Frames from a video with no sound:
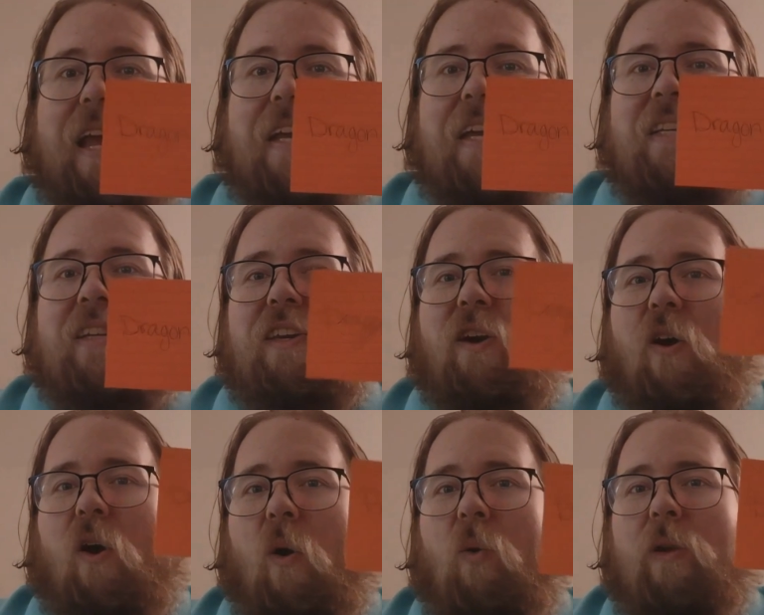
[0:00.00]
eight is the
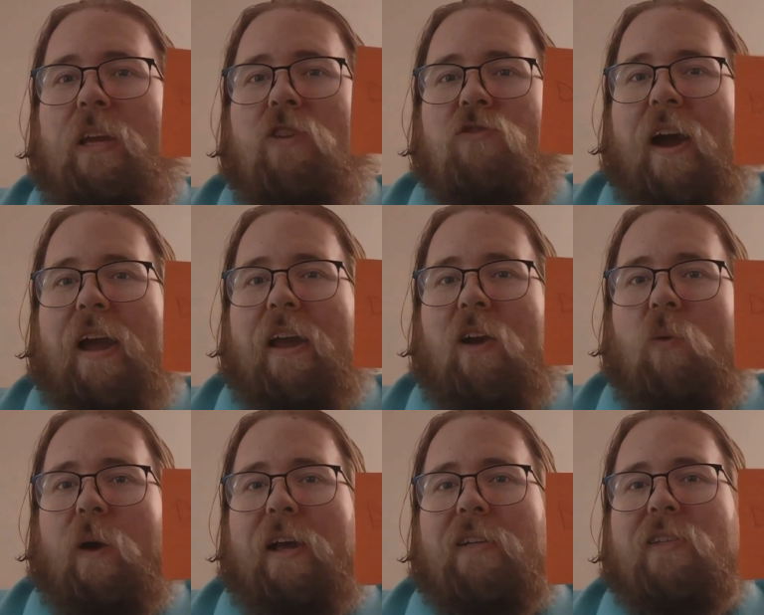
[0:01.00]
only Dragon
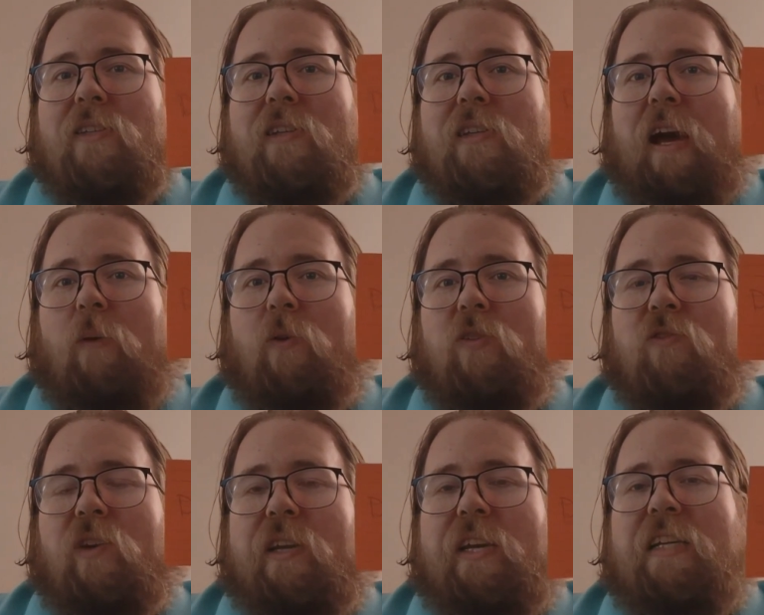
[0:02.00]
Quest that was
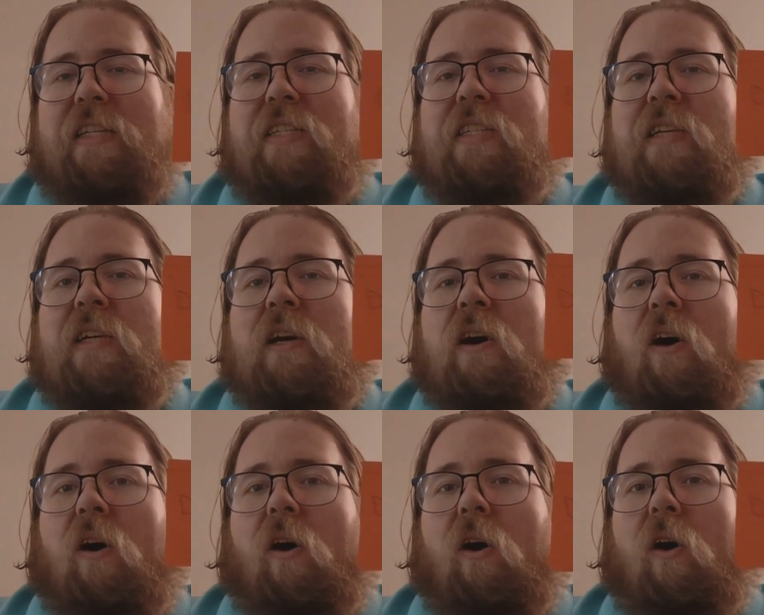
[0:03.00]
released
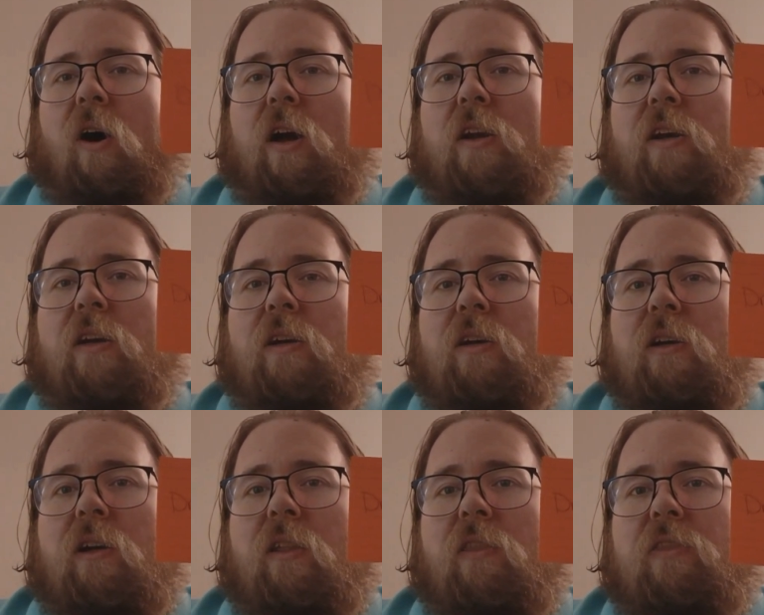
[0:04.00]
on
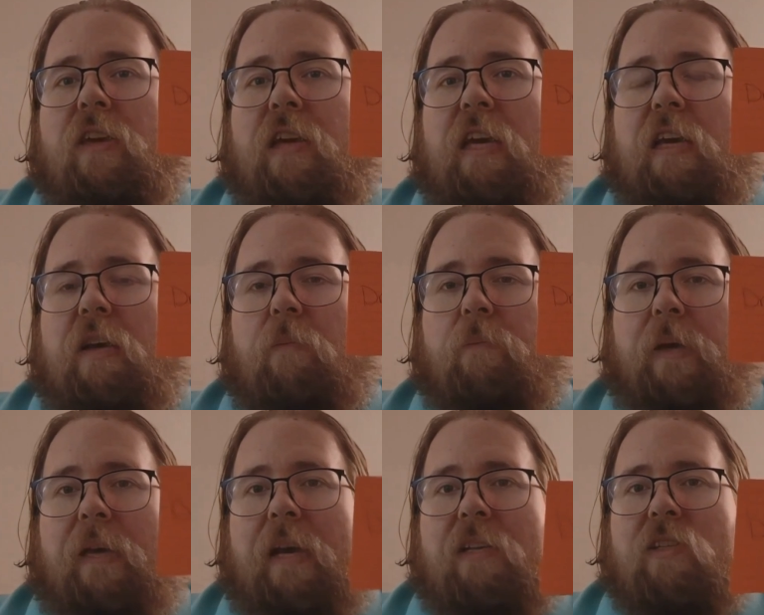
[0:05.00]
the
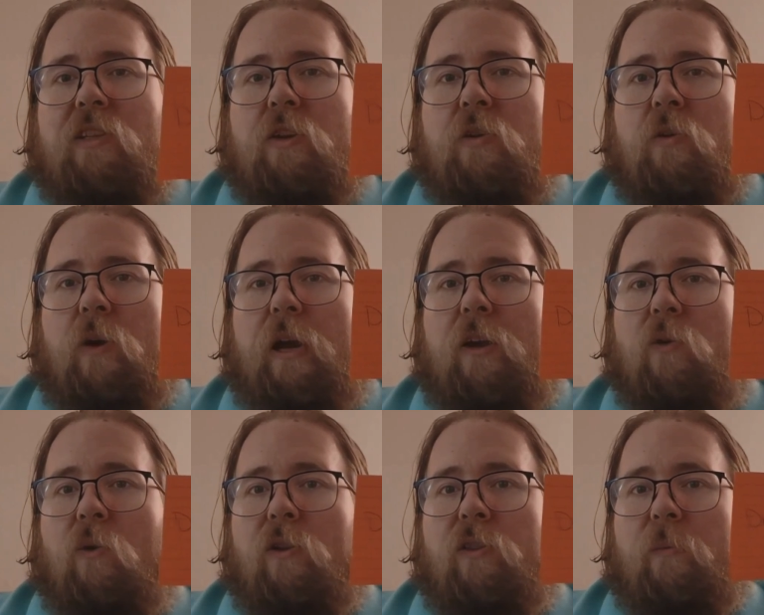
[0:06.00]
P S two in
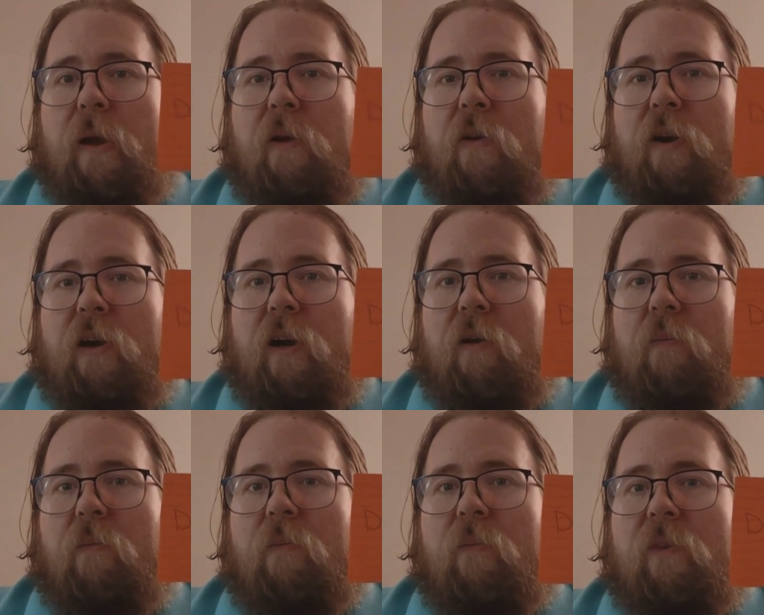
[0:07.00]
North America.
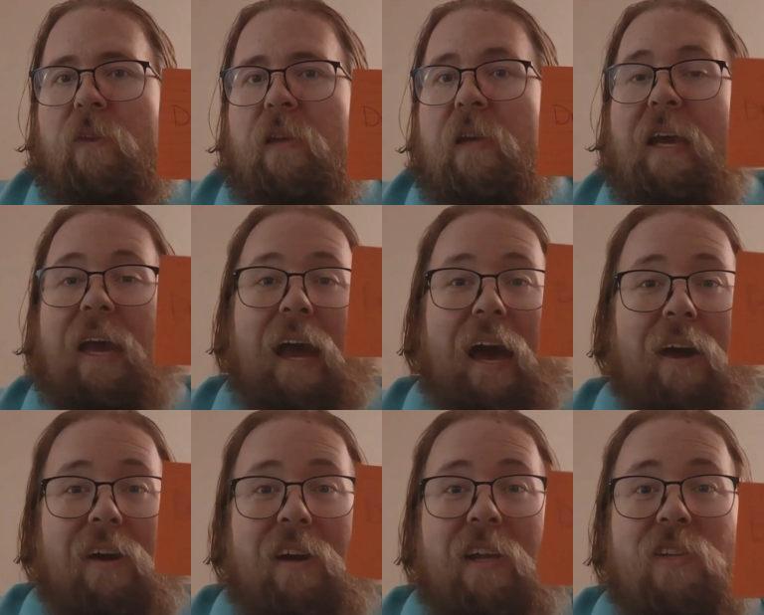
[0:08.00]

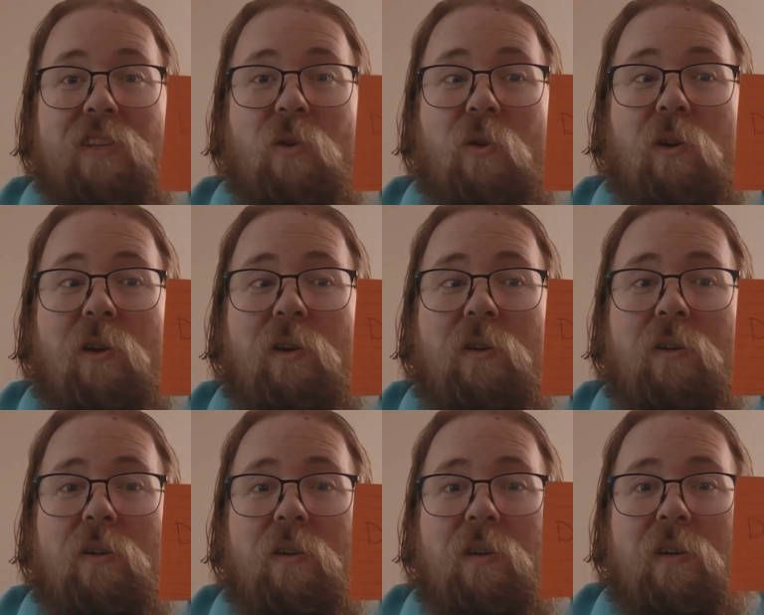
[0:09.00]
How did it score?
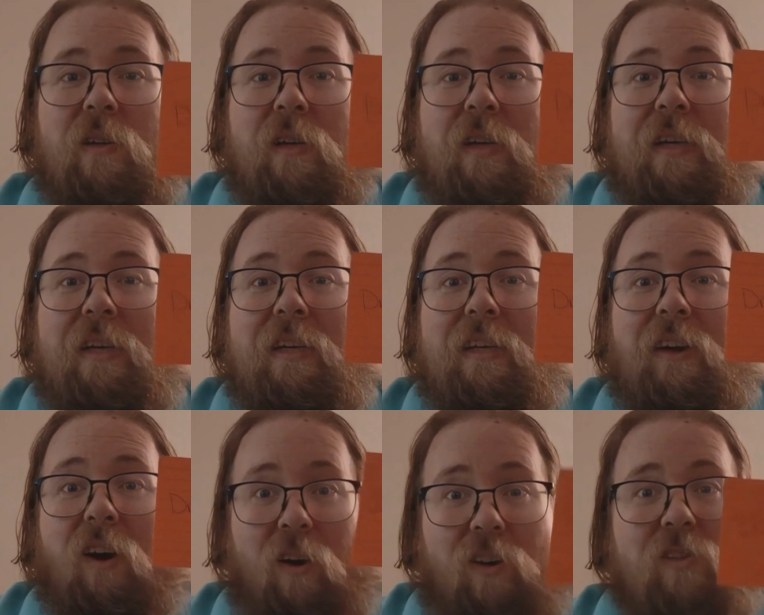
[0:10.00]

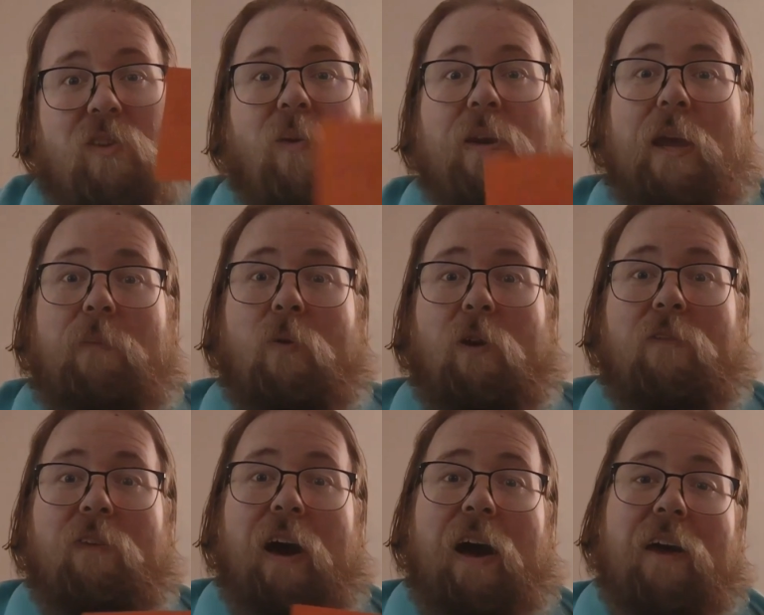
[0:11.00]
Also an eight point
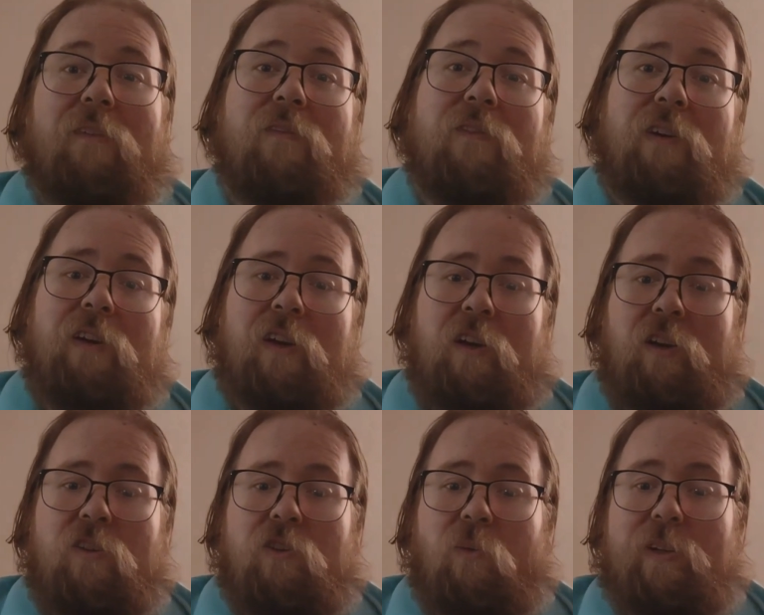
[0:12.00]
five.
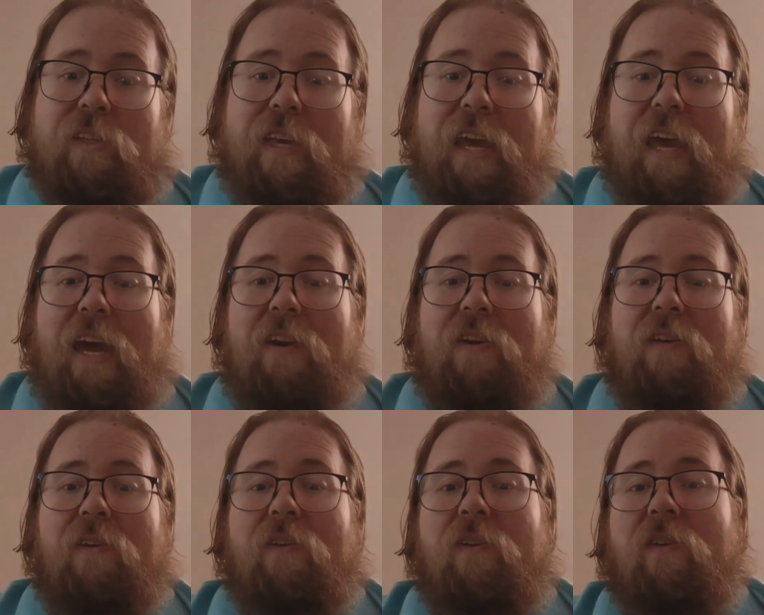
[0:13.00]
So once again,
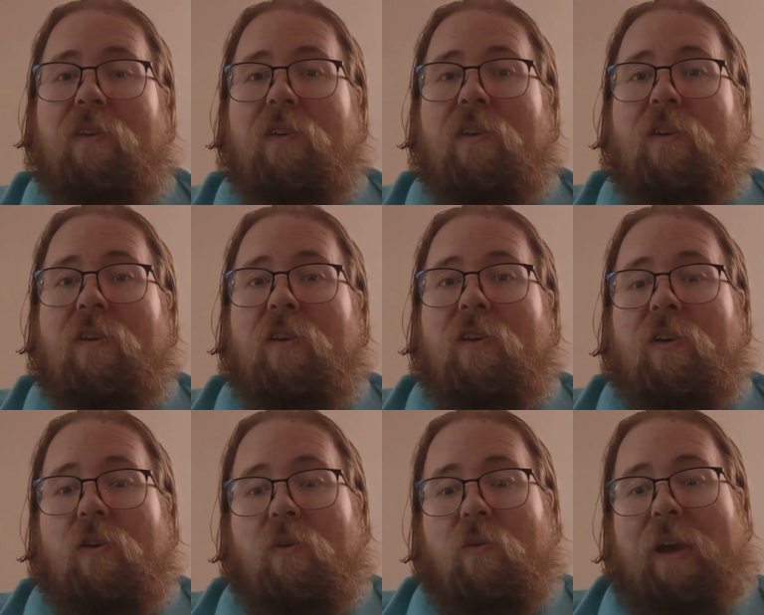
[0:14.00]

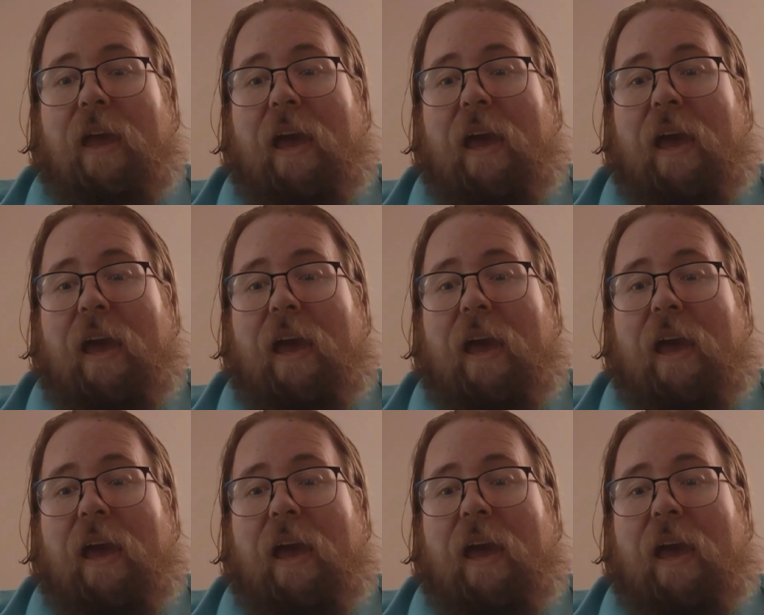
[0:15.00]
we